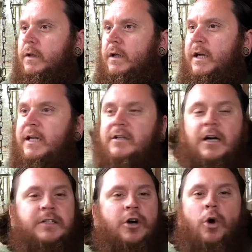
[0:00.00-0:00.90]

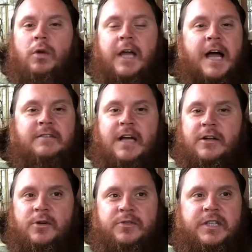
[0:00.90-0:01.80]
it totally has that
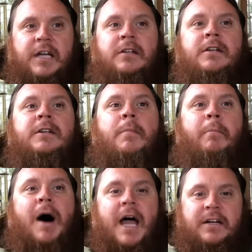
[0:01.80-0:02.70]
New Zealand
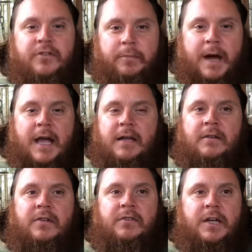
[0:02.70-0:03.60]
bite to the back end of
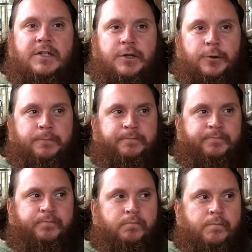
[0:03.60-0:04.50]
this thing too.
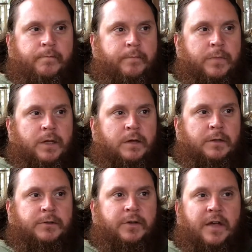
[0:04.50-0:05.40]

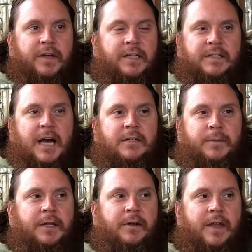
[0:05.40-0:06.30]
So that thing has got to
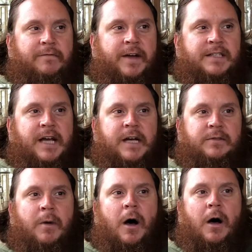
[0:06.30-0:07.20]
be there. That
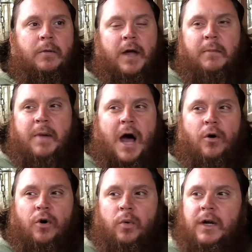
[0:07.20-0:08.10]
Phantasm hot, like
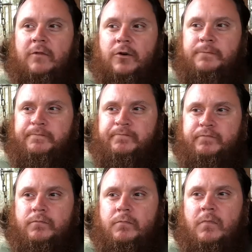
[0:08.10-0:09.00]
powder or whatever,
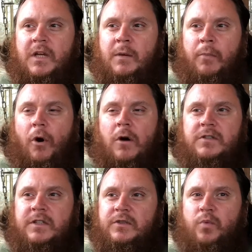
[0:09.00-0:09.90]
imparts
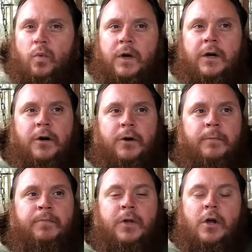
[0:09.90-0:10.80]
this weird,
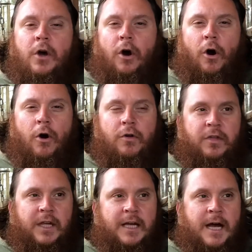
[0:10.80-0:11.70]

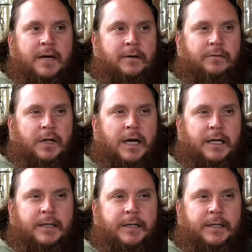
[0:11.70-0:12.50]
earthy kind of like